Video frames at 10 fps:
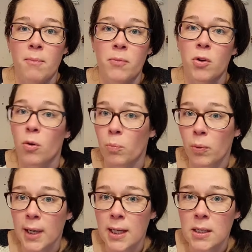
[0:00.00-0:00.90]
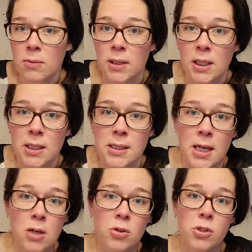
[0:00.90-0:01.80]
their own brand with the
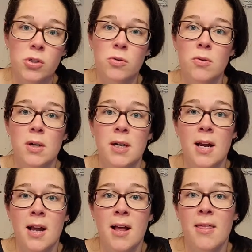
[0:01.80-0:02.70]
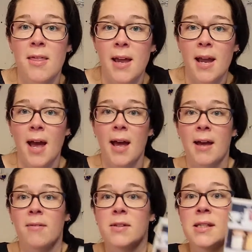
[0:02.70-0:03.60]
Container Store. They
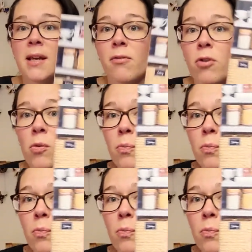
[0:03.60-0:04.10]
have several